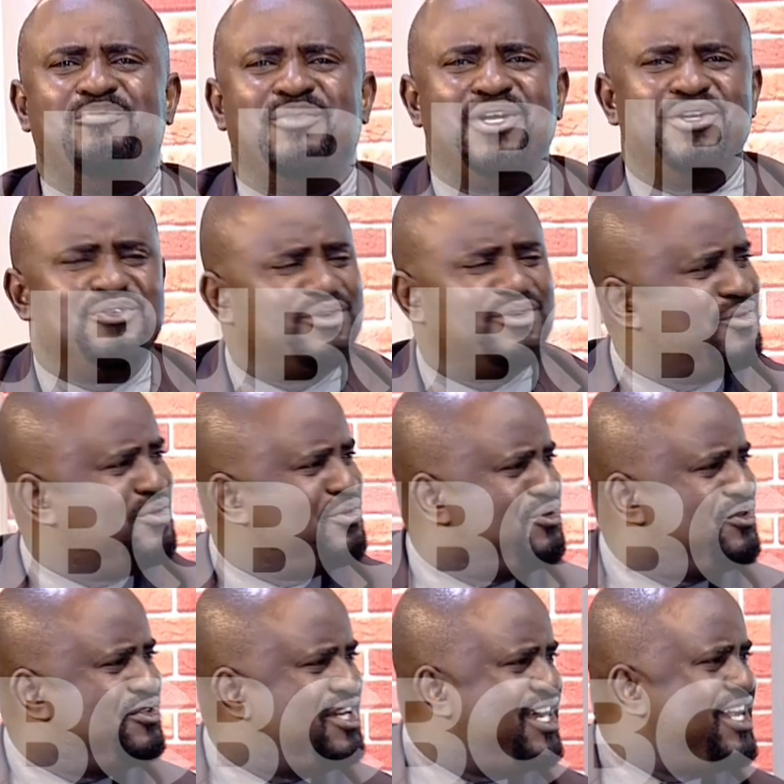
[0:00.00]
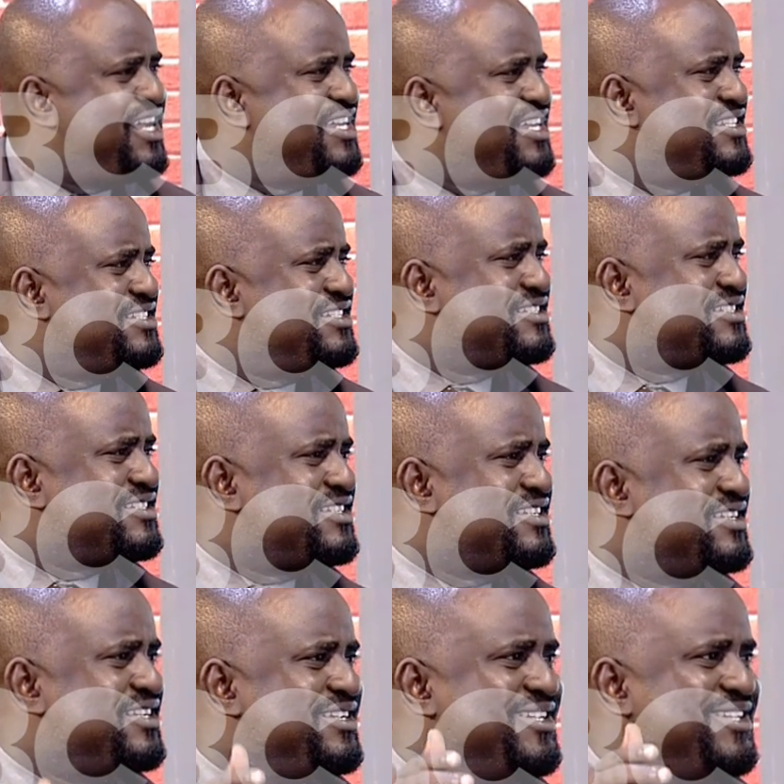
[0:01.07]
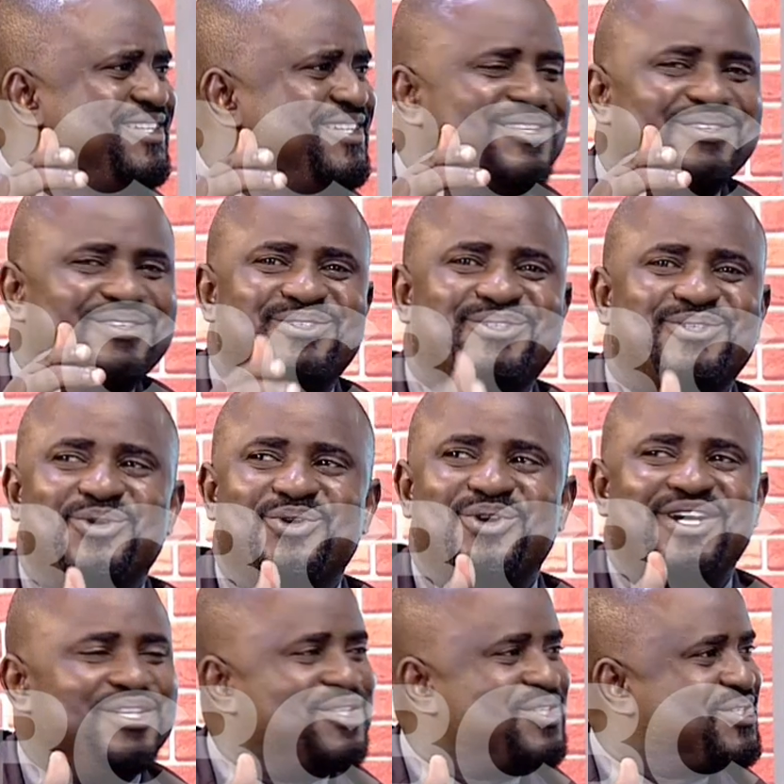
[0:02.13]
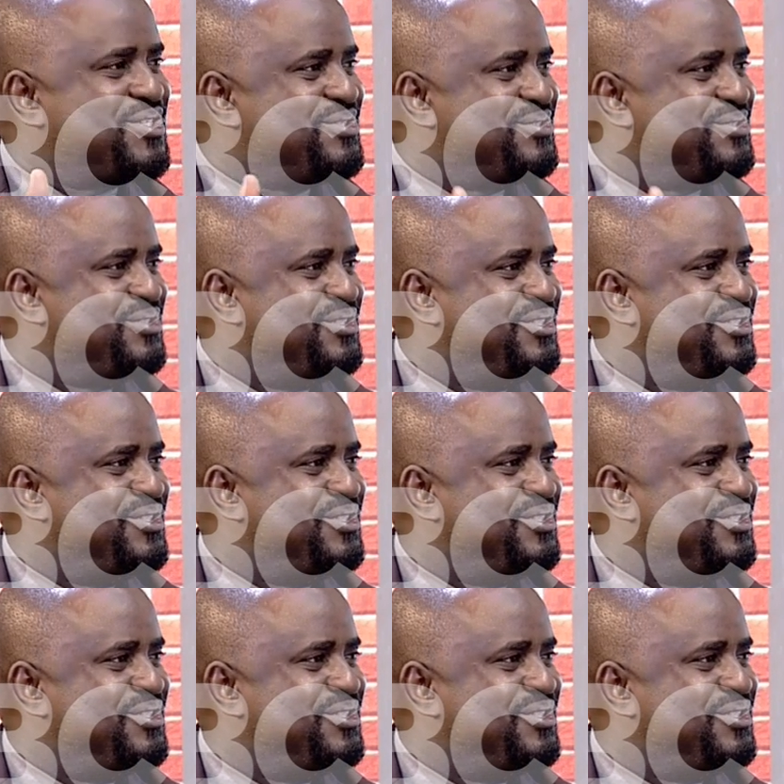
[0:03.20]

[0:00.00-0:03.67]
and recognize mm -hmm. so and so.